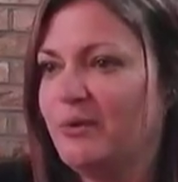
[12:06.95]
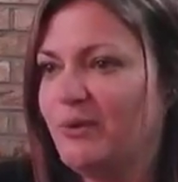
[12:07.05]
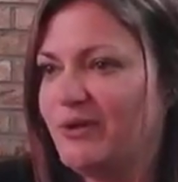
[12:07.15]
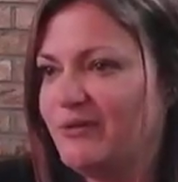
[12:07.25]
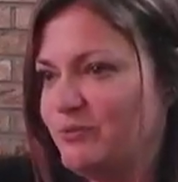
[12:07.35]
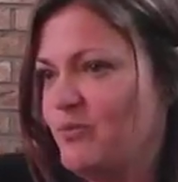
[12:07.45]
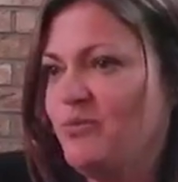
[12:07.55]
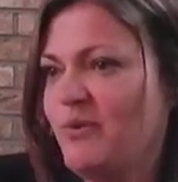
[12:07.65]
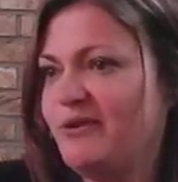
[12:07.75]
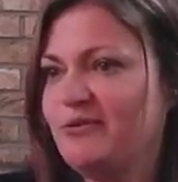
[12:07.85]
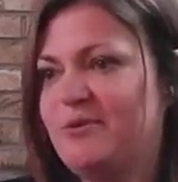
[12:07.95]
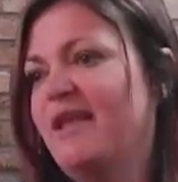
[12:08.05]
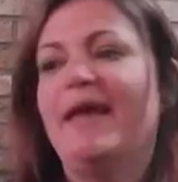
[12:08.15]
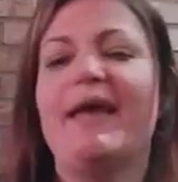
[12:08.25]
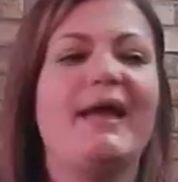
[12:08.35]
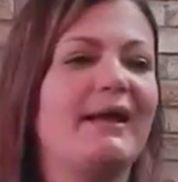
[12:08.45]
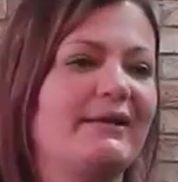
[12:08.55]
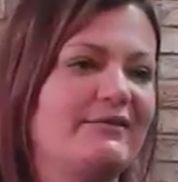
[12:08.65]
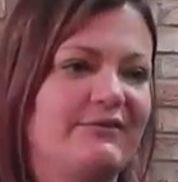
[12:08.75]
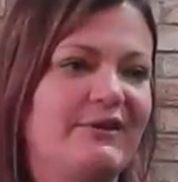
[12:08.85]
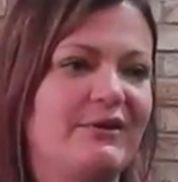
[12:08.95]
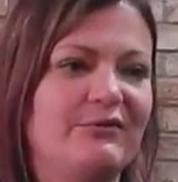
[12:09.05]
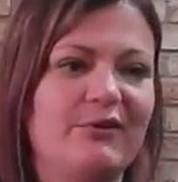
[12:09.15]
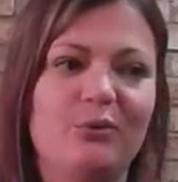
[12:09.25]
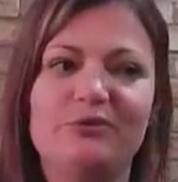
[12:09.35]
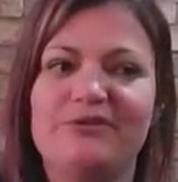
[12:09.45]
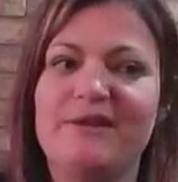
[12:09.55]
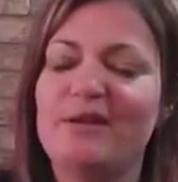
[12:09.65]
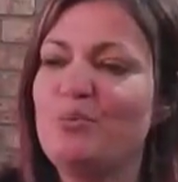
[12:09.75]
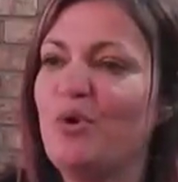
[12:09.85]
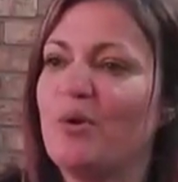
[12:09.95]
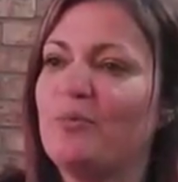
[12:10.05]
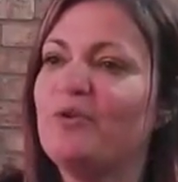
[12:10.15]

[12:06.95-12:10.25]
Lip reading: and why should we care, it's, you know, it's the oldest thing in the book.